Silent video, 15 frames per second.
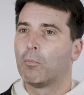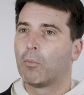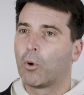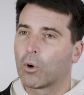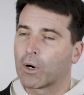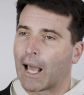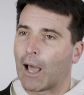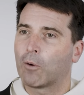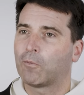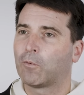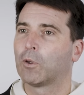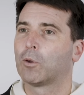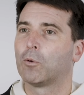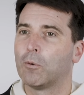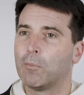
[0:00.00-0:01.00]
poured out
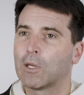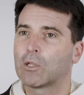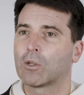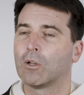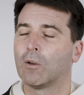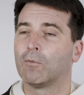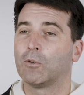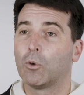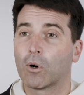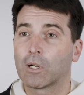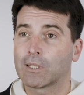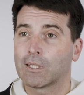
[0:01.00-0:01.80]
for the remission of your